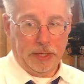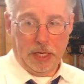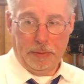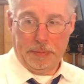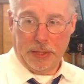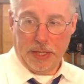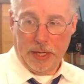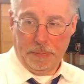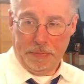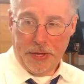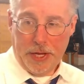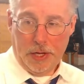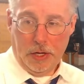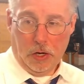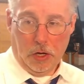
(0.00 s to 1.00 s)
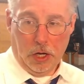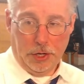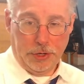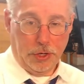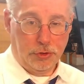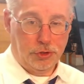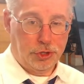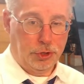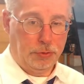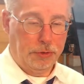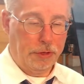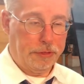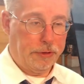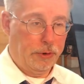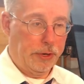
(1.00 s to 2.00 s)
up again on
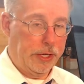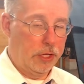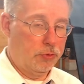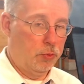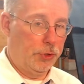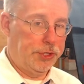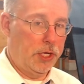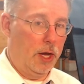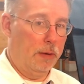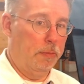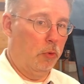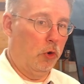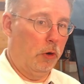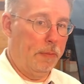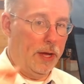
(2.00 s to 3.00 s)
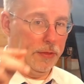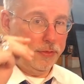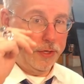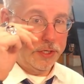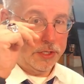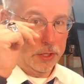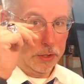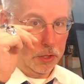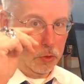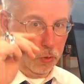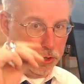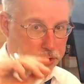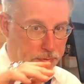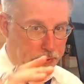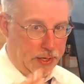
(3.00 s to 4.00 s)
June the 30th. We'll talk more about this in the
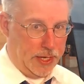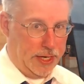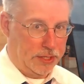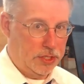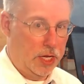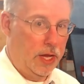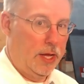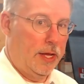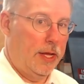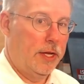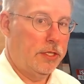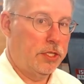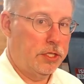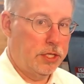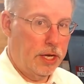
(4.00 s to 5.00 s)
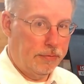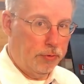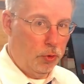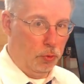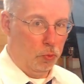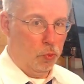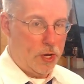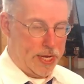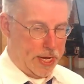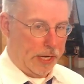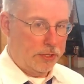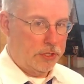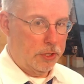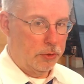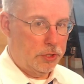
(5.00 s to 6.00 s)
course of the next several
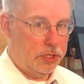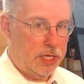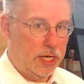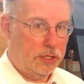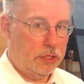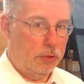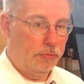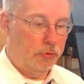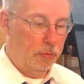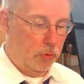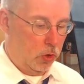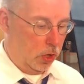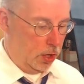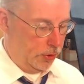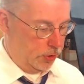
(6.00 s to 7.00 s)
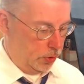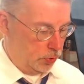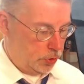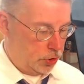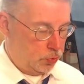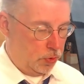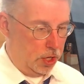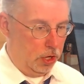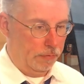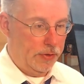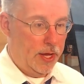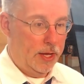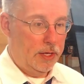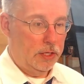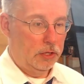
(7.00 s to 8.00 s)
weeks, so stay tuned for more on News
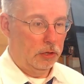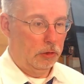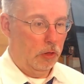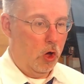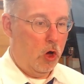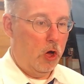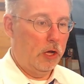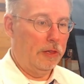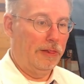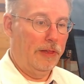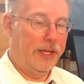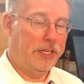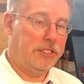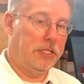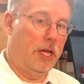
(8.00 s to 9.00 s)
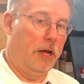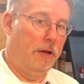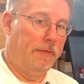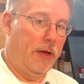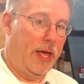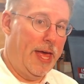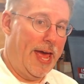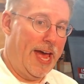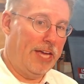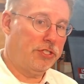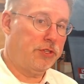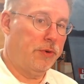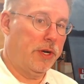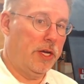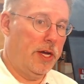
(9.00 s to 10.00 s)
12. Long list of
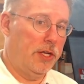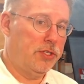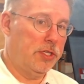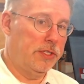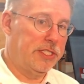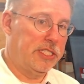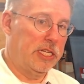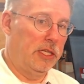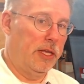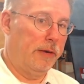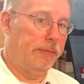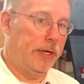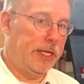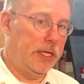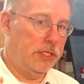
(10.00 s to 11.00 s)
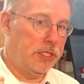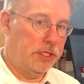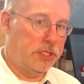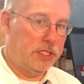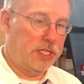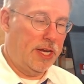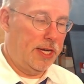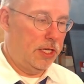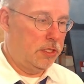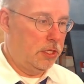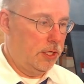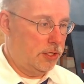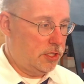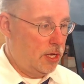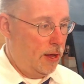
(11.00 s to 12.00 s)
astronauts, celebrities,
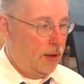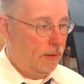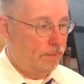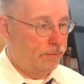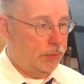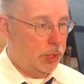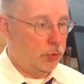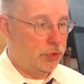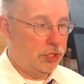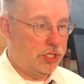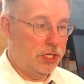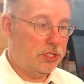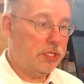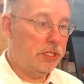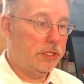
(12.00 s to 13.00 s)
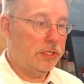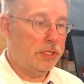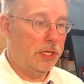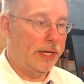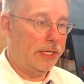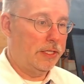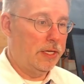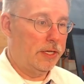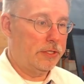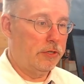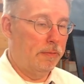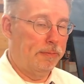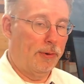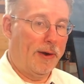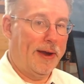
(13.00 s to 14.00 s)
scientists, musicians like
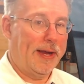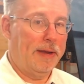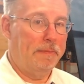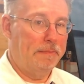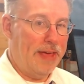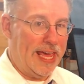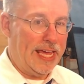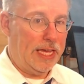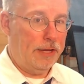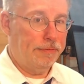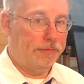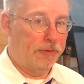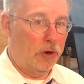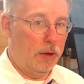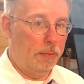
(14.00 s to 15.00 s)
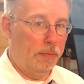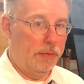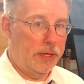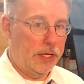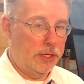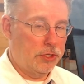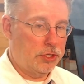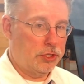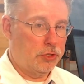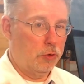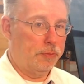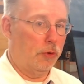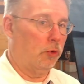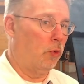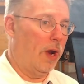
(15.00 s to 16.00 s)
Dr. Brian May from the
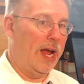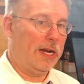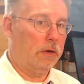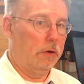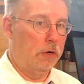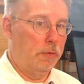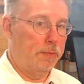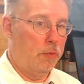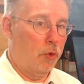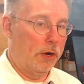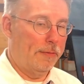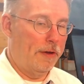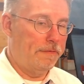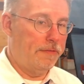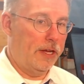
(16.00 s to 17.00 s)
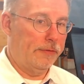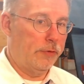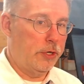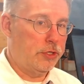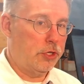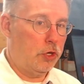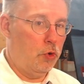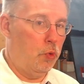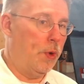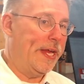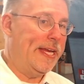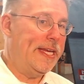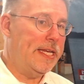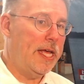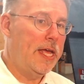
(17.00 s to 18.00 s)
super rock group, one of my favorites,
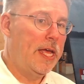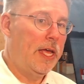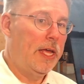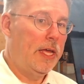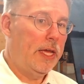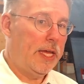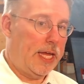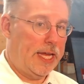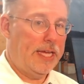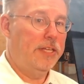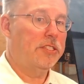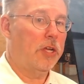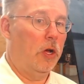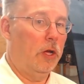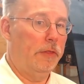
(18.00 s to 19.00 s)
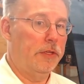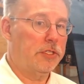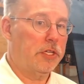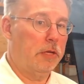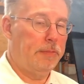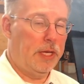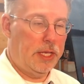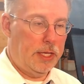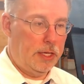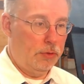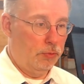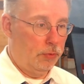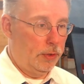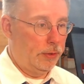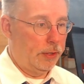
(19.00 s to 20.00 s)
Queen. He's on this
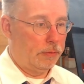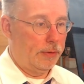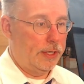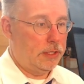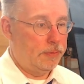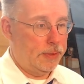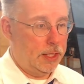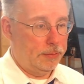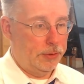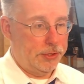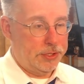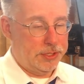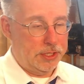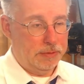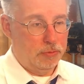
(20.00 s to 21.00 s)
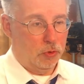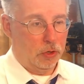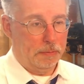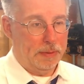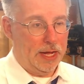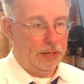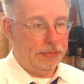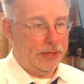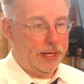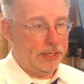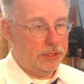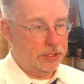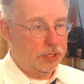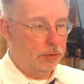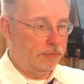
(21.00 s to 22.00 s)
committee. Really great to be able to see more about
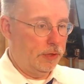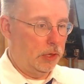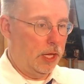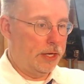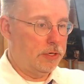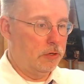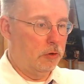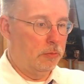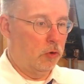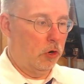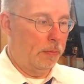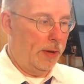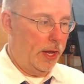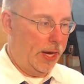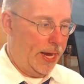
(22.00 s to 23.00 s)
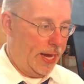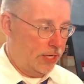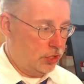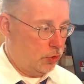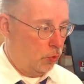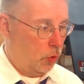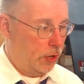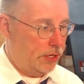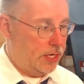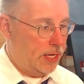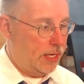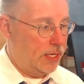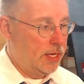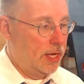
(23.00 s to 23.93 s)
that. So if you'd like to know more about Asteroid Day,